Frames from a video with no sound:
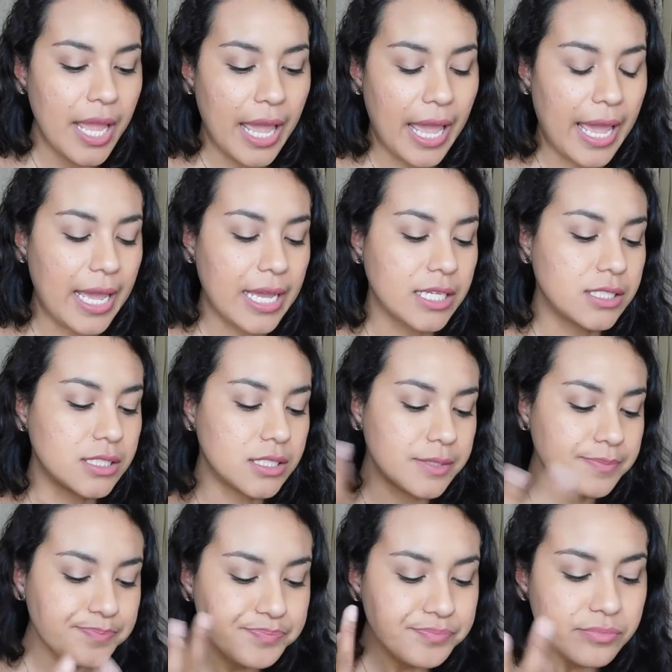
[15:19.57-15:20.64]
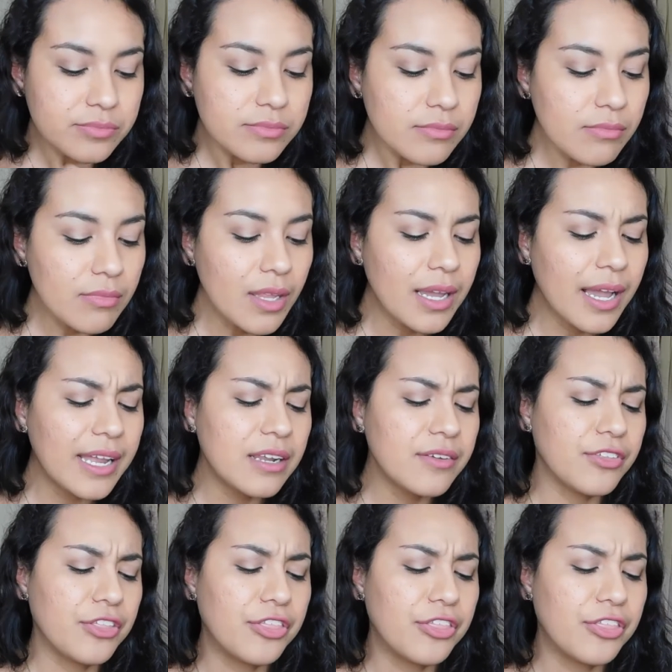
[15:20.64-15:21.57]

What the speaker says: and kind of the